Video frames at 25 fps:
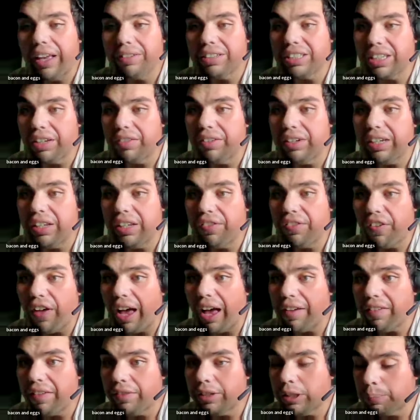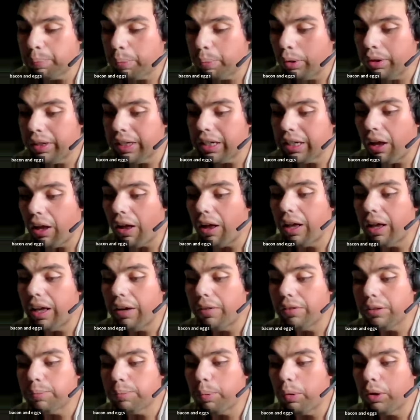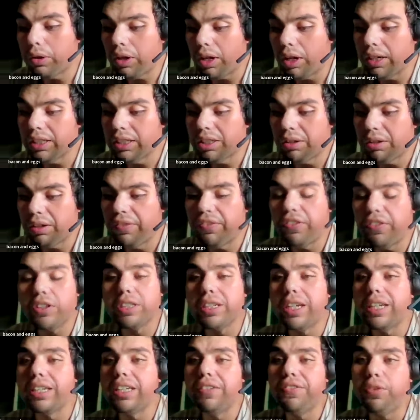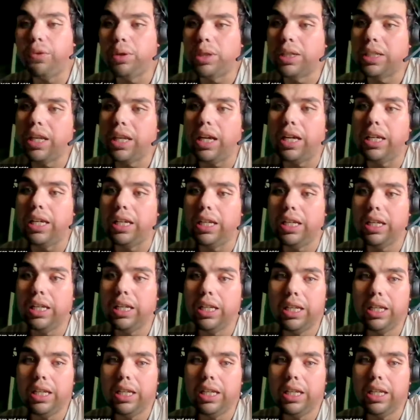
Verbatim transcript: He was seventy five. He was born in he was born August thirty first, nineteen forty nine.